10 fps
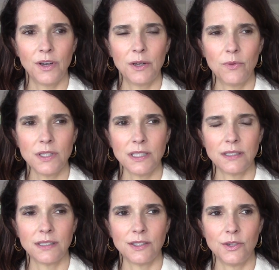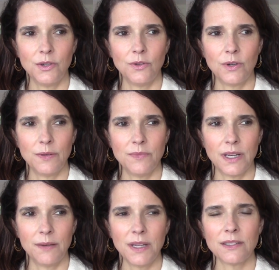know, I wasn't too, I'm,
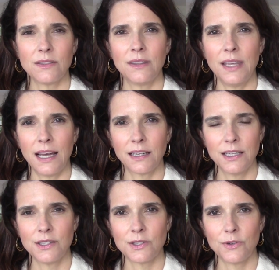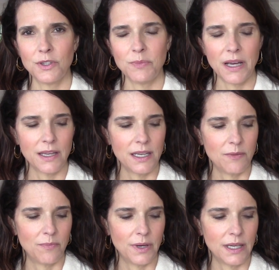I'm not that concerned about
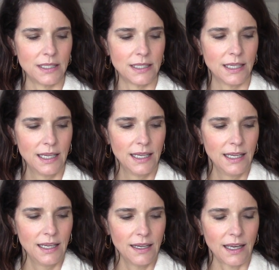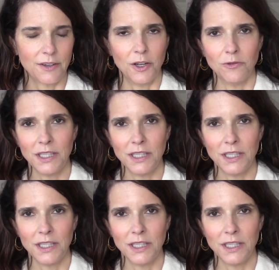it, but I don't know.